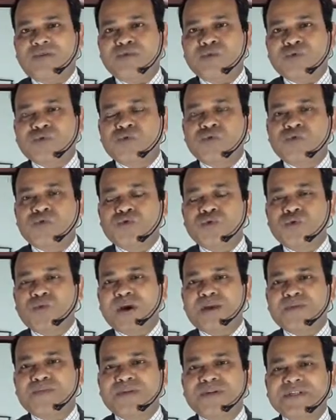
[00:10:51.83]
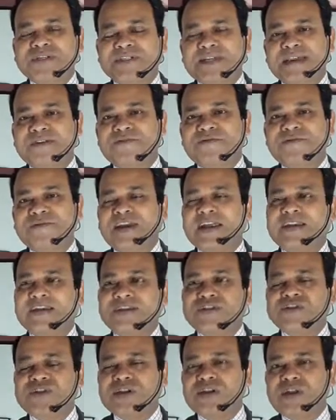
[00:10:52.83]
2 to 1% fat
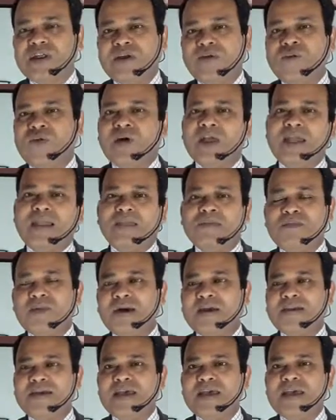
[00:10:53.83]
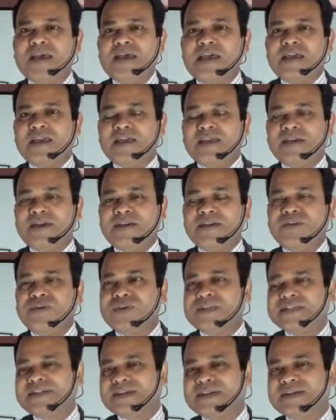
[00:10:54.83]
actually, like oil, butter,
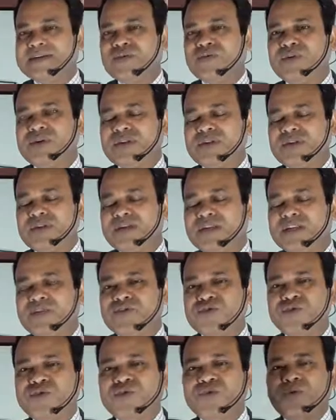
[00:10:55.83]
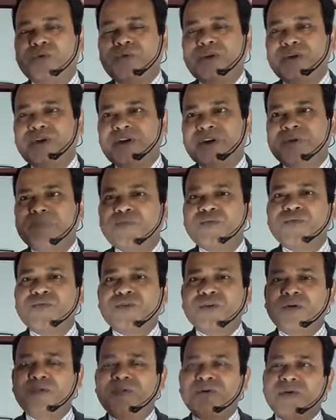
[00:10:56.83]
etc. We need to remove
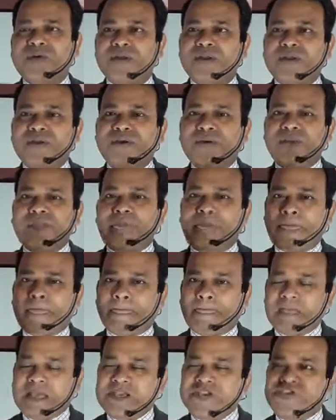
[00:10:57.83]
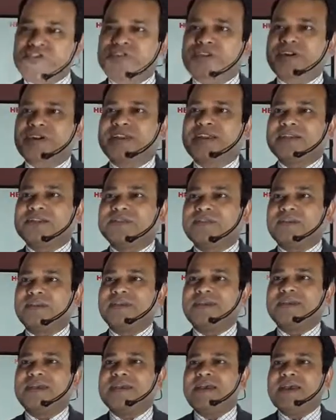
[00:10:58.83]
from our chart
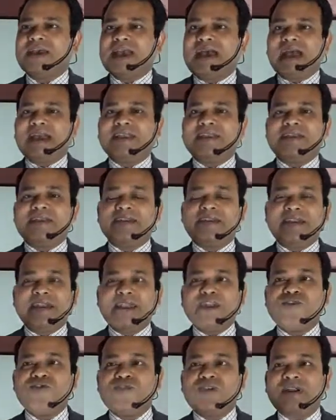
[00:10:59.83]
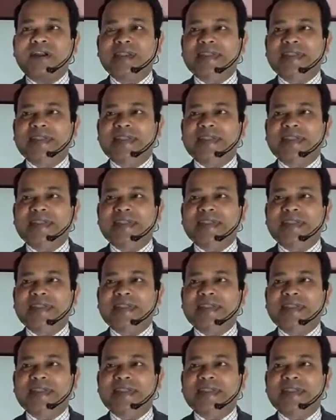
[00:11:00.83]
actually. And regular